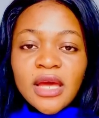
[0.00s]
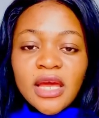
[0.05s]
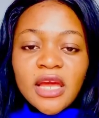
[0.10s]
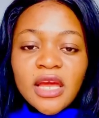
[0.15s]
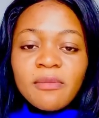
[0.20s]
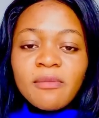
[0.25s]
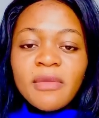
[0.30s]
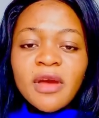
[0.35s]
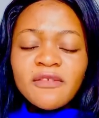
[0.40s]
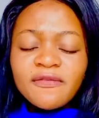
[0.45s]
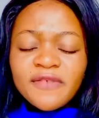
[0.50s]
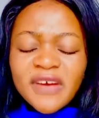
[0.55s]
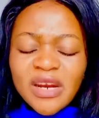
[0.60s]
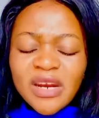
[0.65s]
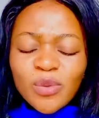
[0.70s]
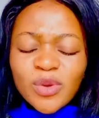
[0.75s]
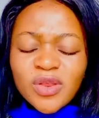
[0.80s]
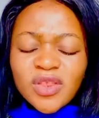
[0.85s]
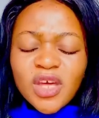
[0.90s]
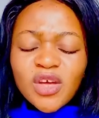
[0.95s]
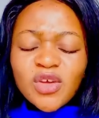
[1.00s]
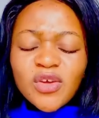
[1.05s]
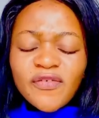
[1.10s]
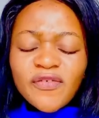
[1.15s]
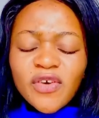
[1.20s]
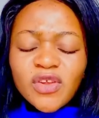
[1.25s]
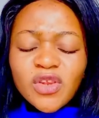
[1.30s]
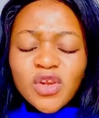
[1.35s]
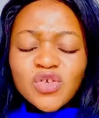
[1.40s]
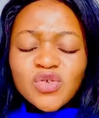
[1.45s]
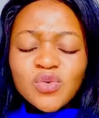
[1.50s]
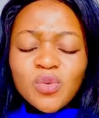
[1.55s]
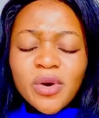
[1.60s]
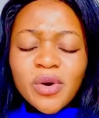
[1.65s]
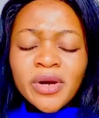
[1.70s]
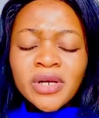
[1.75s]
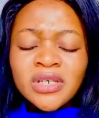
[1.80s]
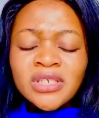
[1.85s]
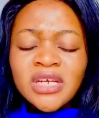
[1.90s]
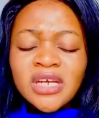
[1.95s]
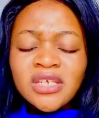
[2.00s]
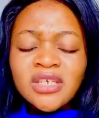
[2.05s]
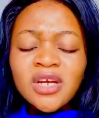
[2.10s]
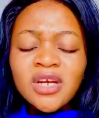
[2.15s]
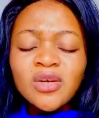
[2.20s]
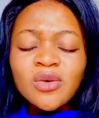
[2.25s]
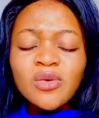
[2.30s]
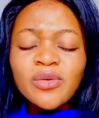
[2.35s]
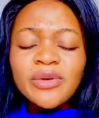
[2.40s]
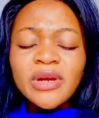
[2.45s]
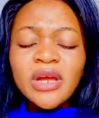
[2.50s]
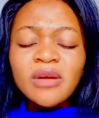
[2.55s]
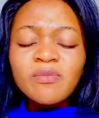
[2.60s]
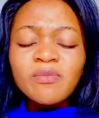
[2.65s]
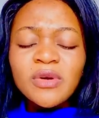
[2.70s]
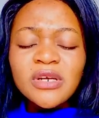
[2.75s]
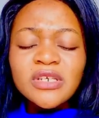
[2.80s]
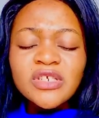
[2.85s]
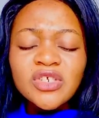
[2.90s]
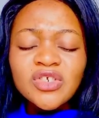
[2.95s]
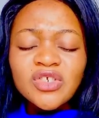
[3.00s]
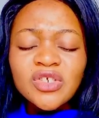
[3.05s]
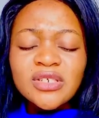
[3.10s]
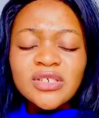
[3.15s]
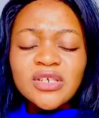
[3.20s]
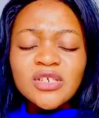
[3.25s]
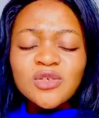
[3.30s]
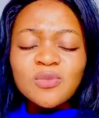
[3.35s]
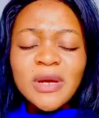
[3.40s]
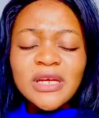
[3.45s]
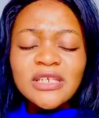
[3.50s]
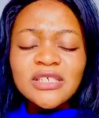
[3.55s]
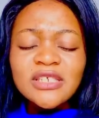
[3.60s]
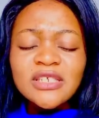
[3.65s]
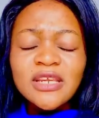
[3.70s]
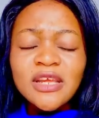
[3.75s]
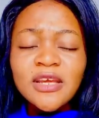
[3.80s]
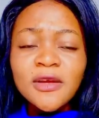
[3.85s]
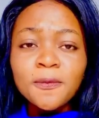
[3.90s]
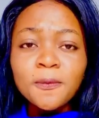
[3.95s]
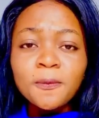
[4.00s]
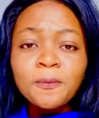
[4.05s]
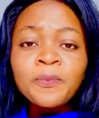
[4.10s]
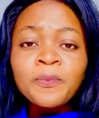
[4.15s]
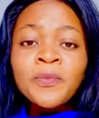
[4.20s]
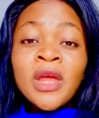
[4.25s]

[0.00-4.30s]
Amen. Father, we thank you for this word. Take the glory and praise in Jesus' mighty name.